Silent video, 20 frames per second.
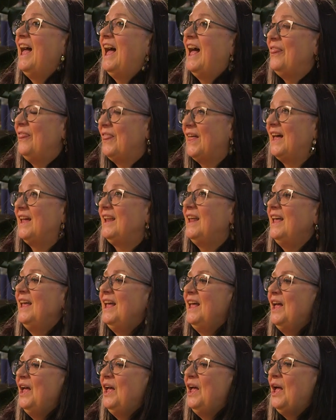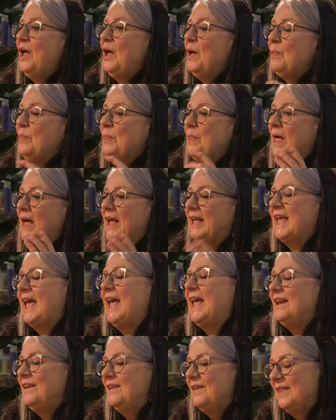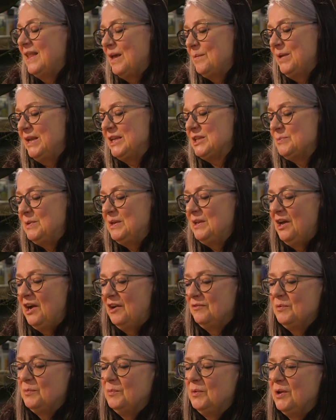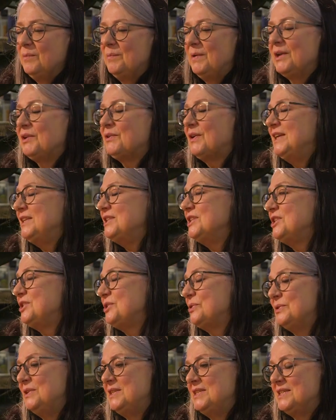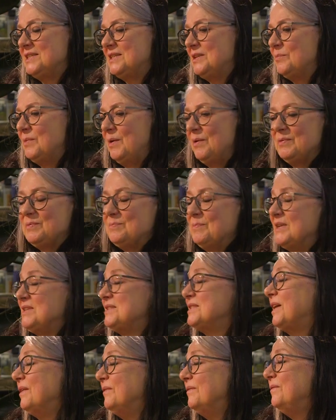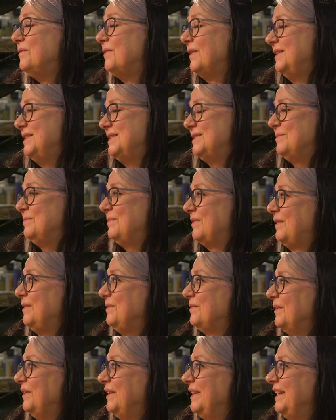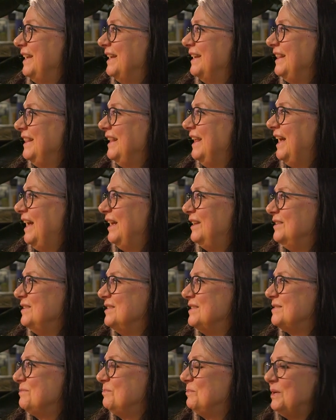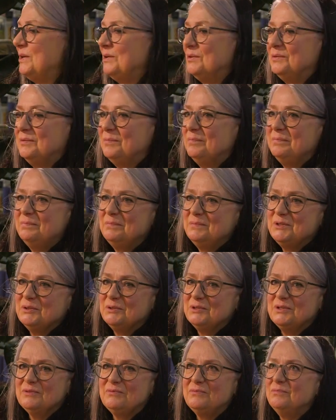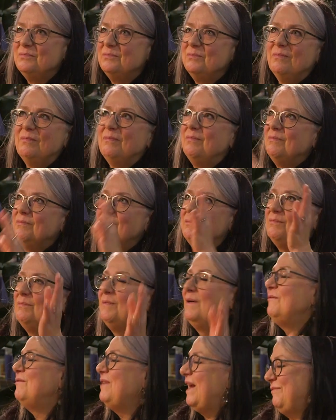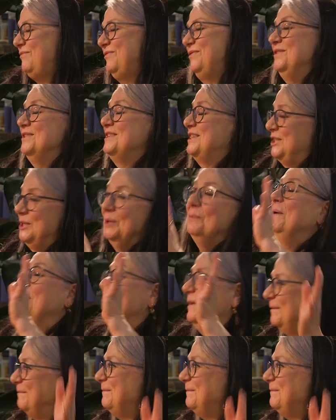And that, again, that makes me laugh. But one of my greatest joys is that my son finds them very funny and will sort of reference them.